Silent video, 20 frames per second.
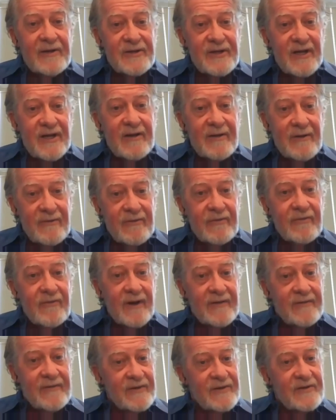She had a new
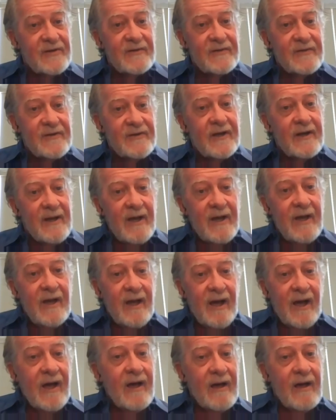dress, and she said,
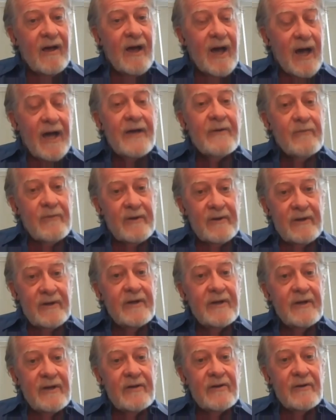I really
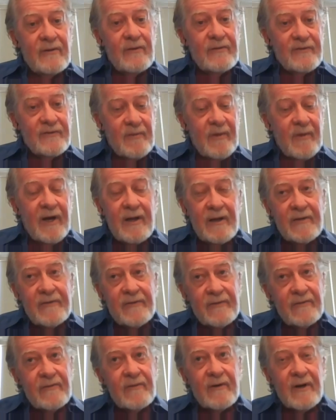need a new smile
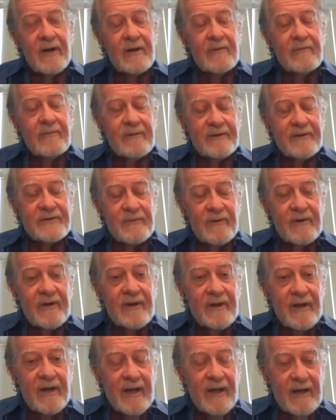to accomplish what
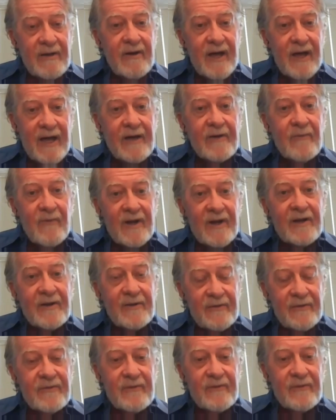I want to
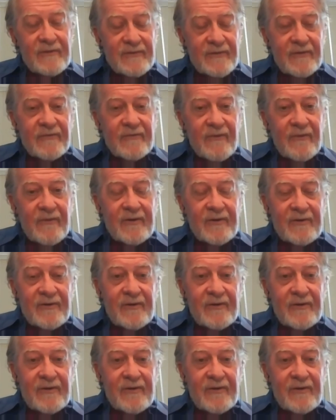do and so forth,